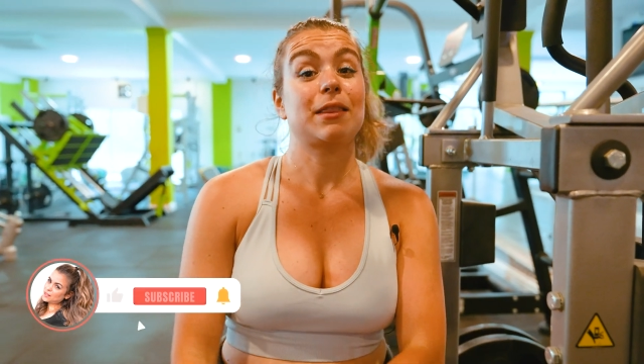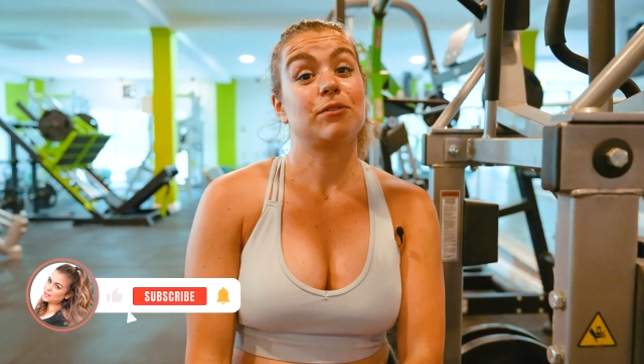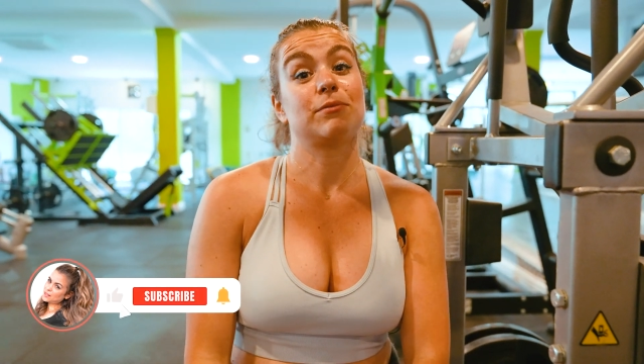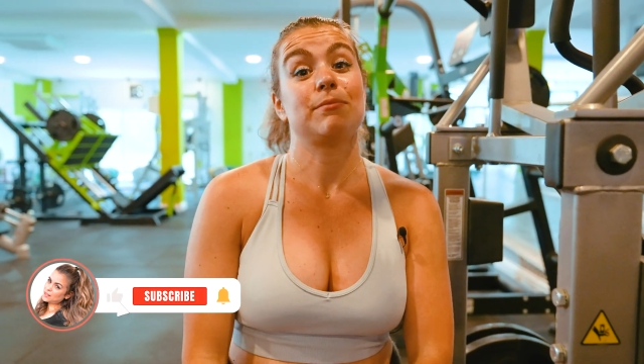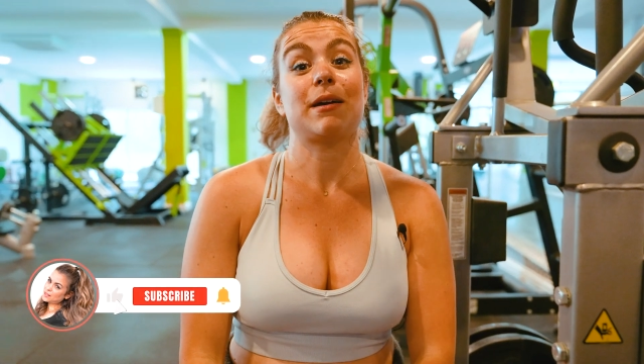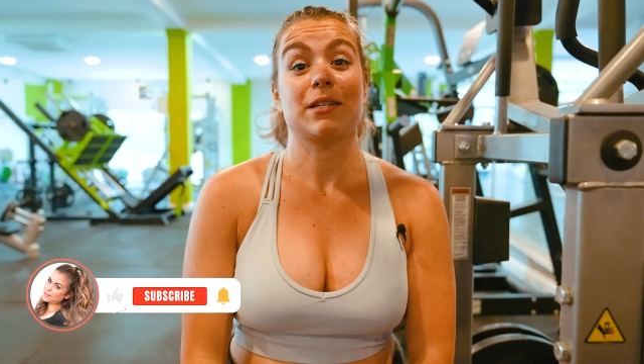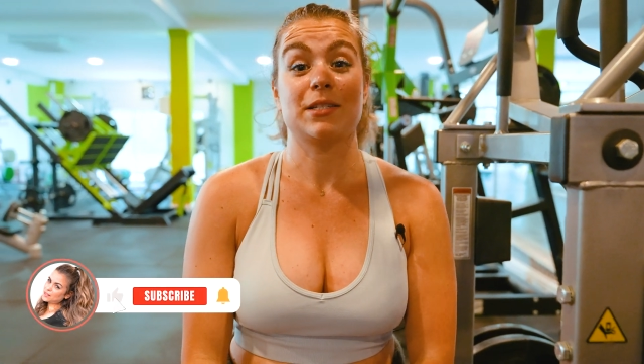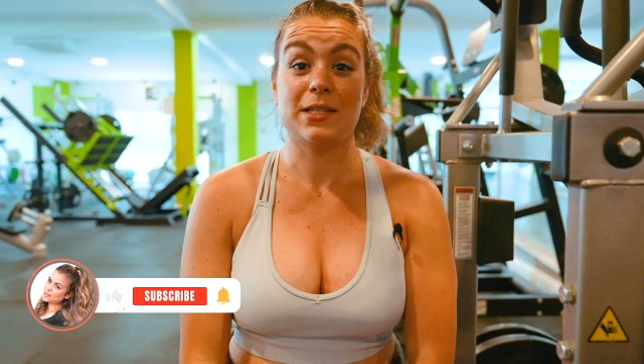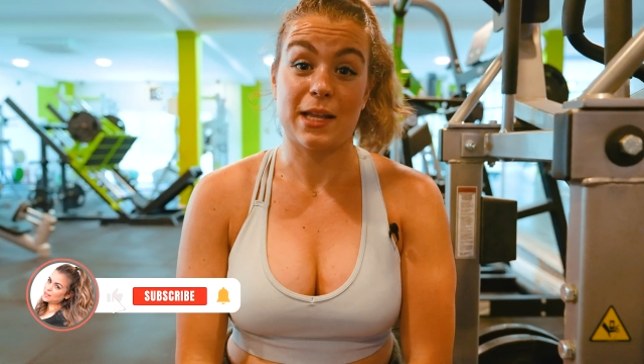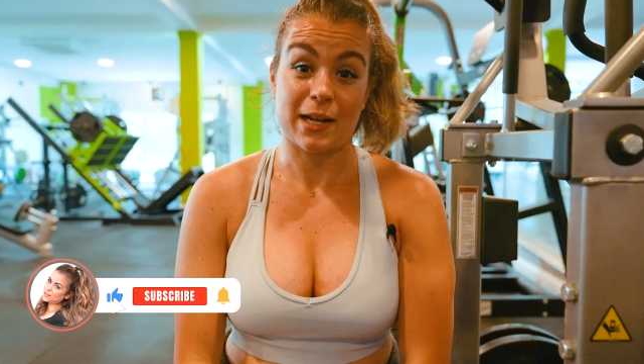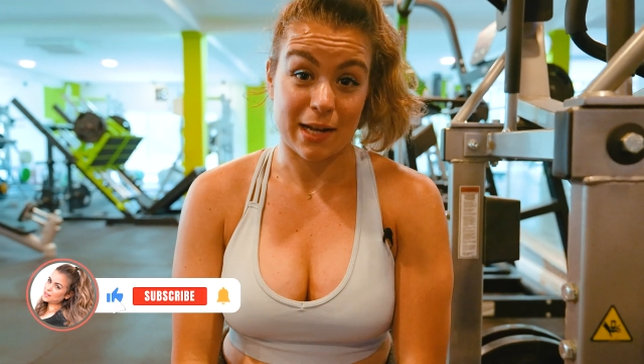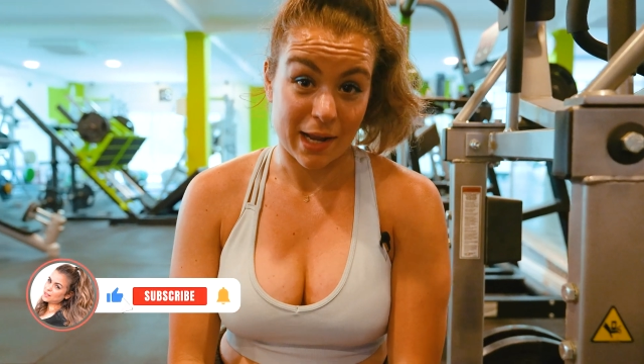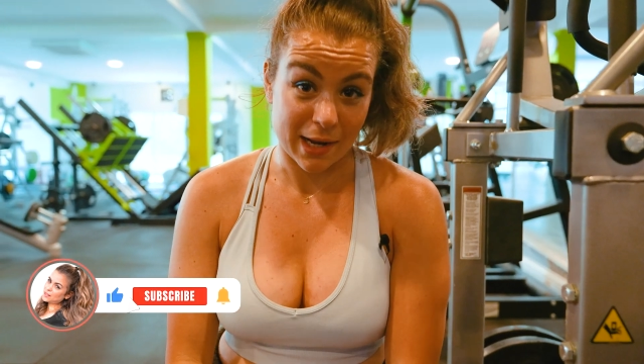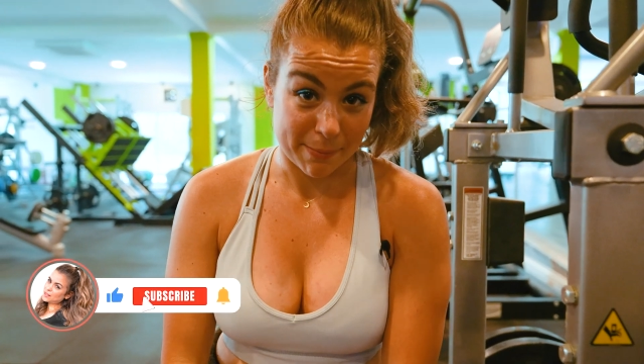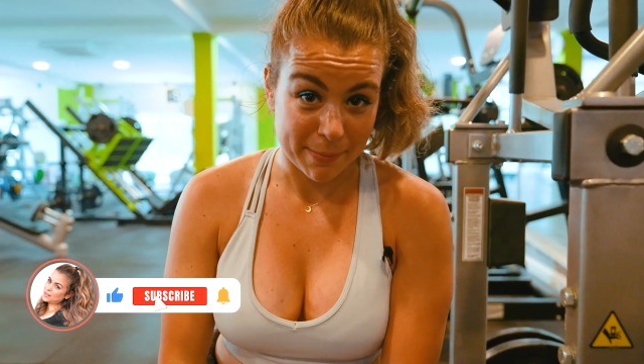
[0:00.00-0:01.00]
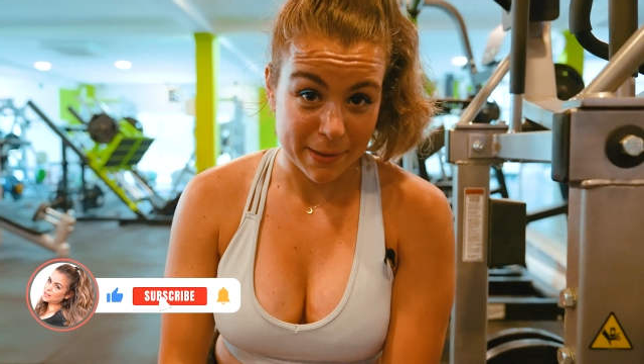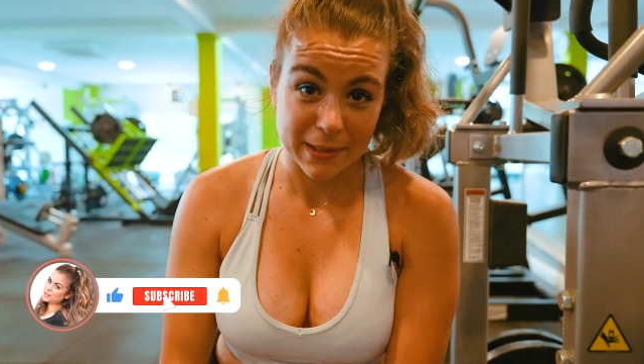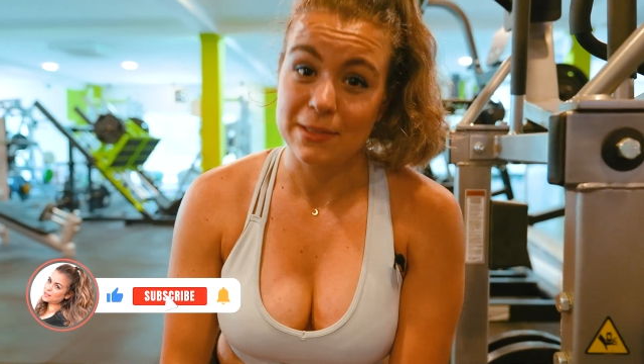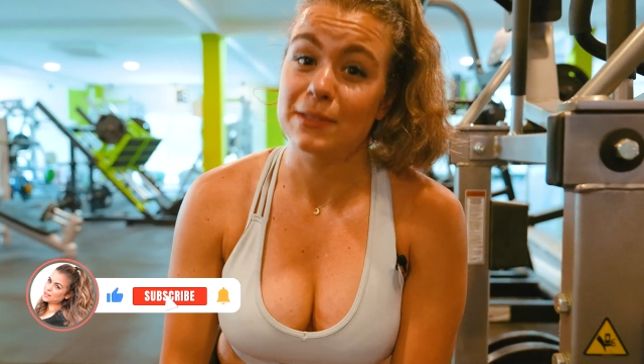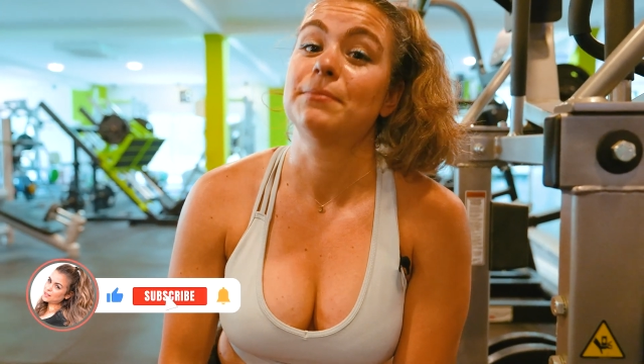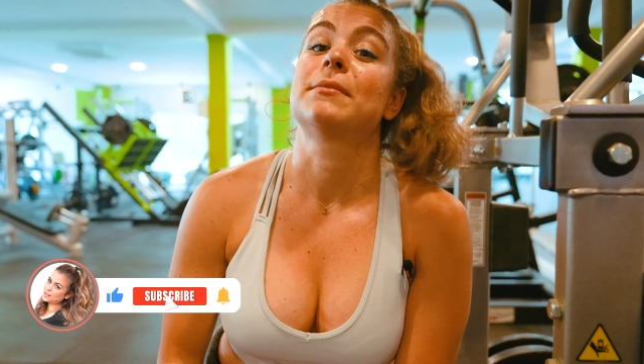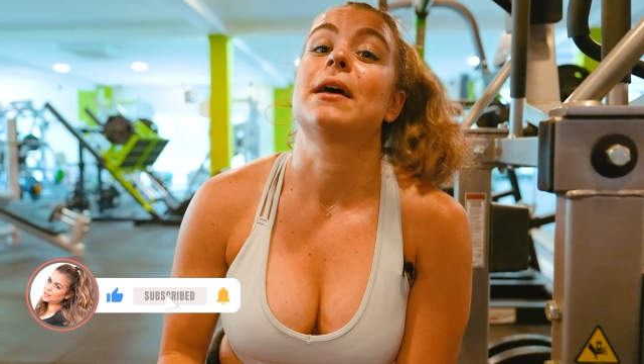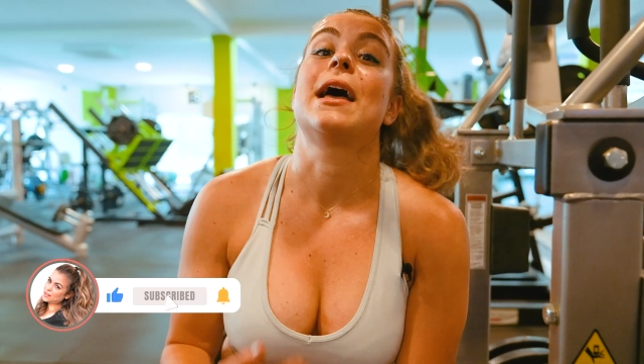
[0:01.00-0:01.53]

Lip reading: to smash that like button